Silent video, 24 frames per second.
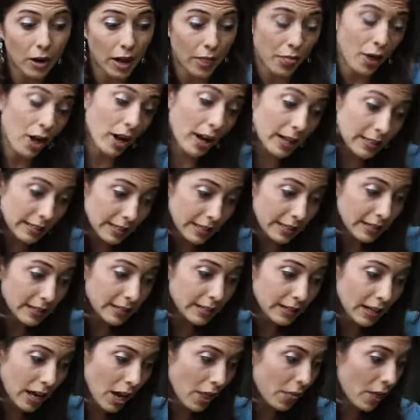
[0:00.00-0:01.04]
I thought I did.
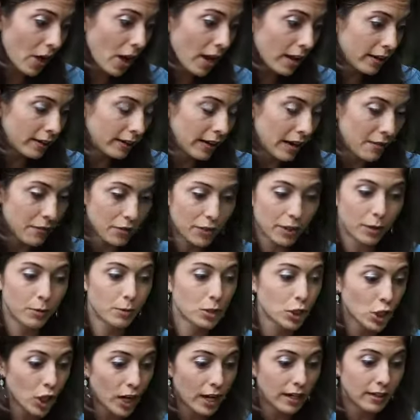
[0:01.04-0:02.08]
I thought everything
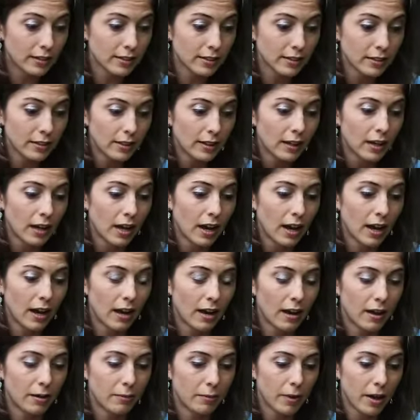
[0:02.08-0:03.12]
was great.
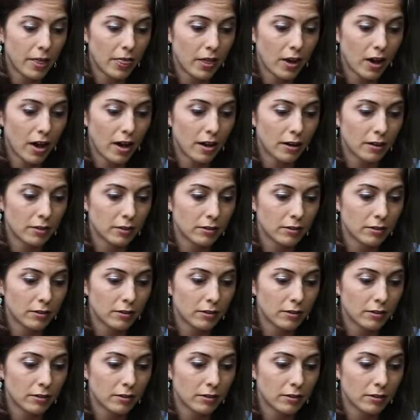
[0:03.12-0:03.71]
I thought